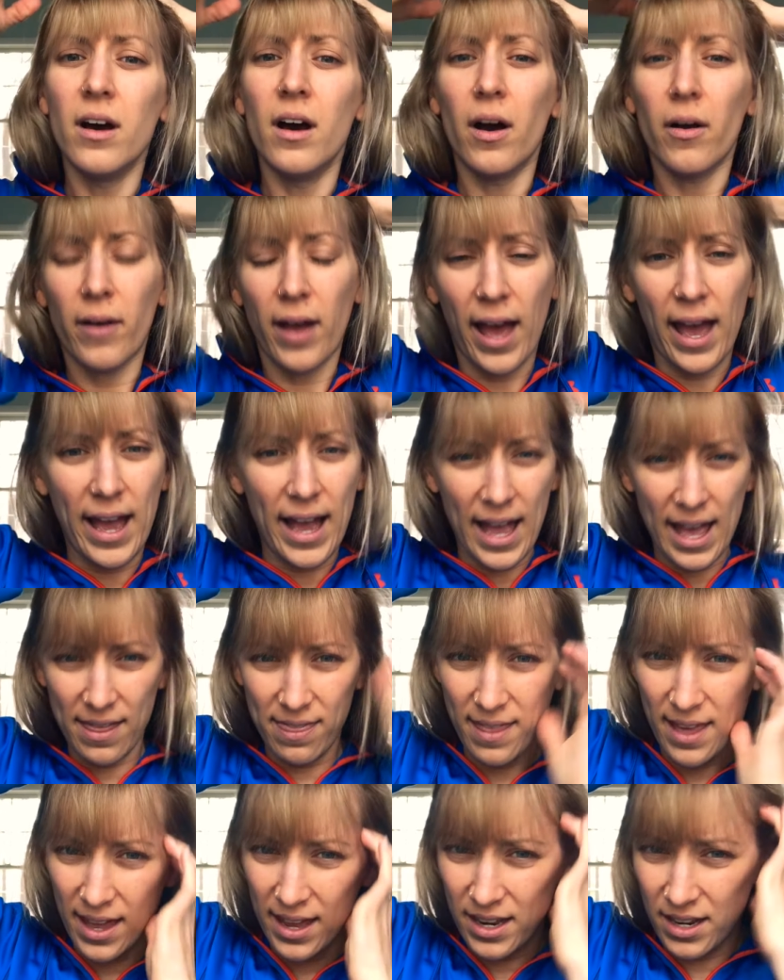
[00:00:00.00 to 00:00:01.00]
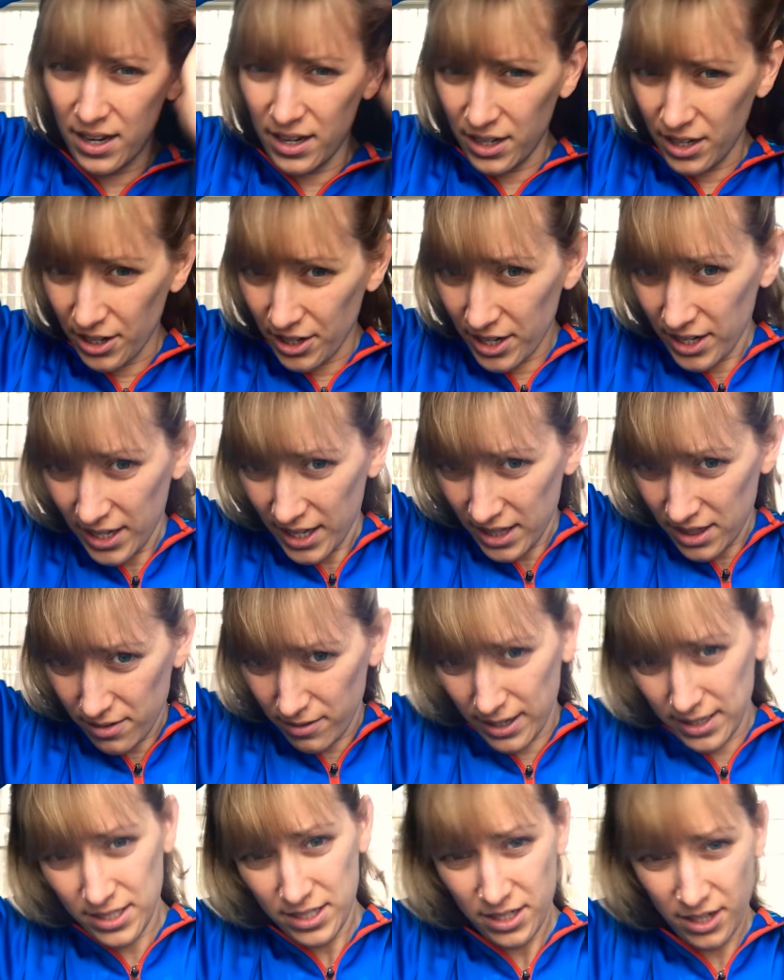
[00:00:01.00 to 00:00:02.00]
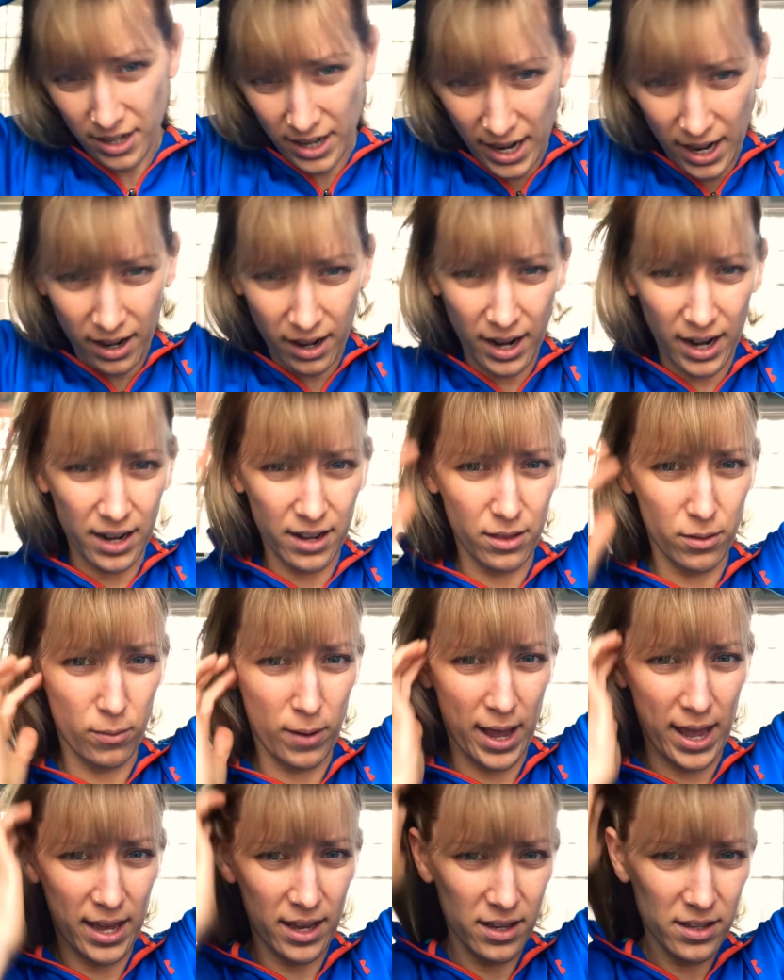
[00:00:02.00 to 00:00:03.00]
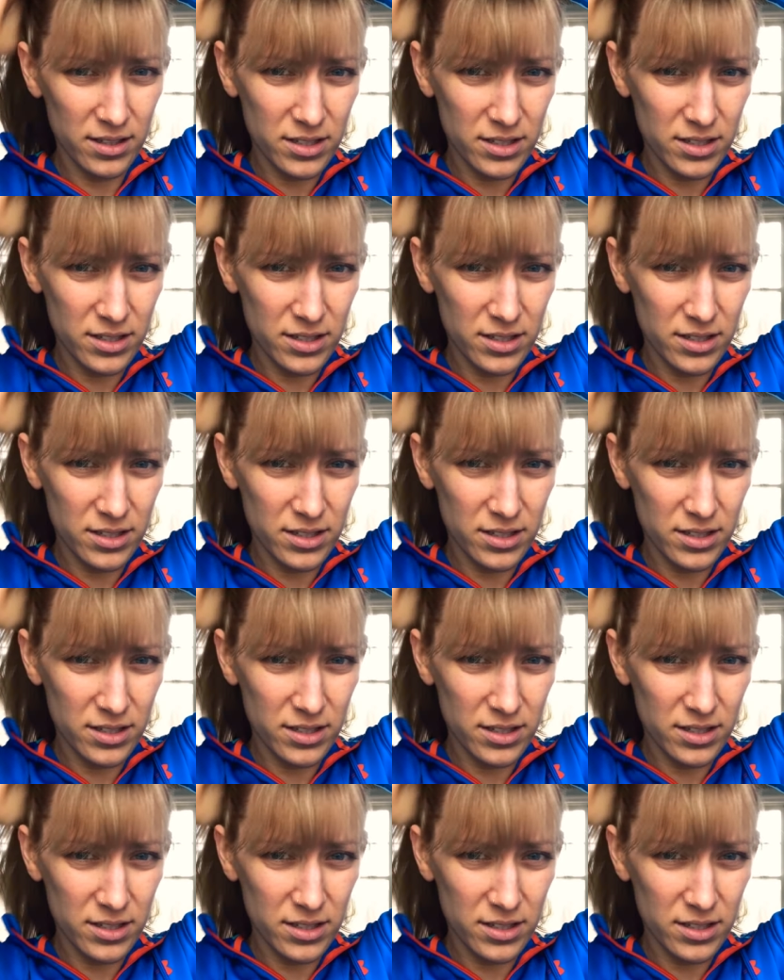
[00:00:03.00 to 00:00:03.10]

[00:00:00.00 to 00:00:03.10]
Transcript: Okay, and then you're gonna get the rest of your hair out of the way.